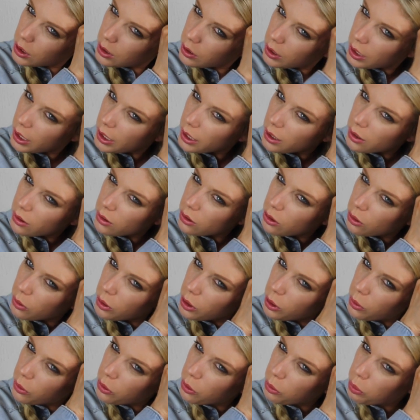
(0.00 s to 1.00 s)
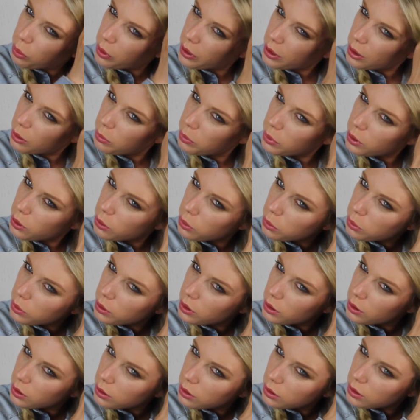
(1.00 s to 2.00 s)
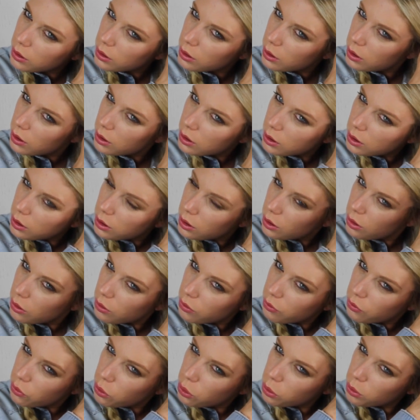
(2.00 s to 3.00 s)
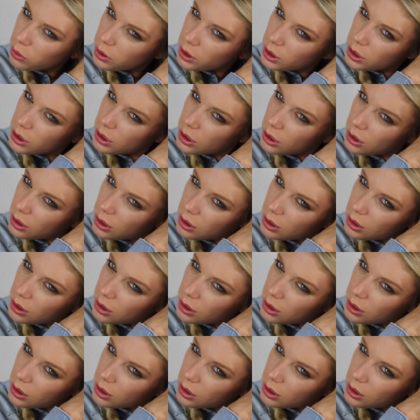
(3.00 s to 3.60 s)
Okay, so I always bring the middle one forward.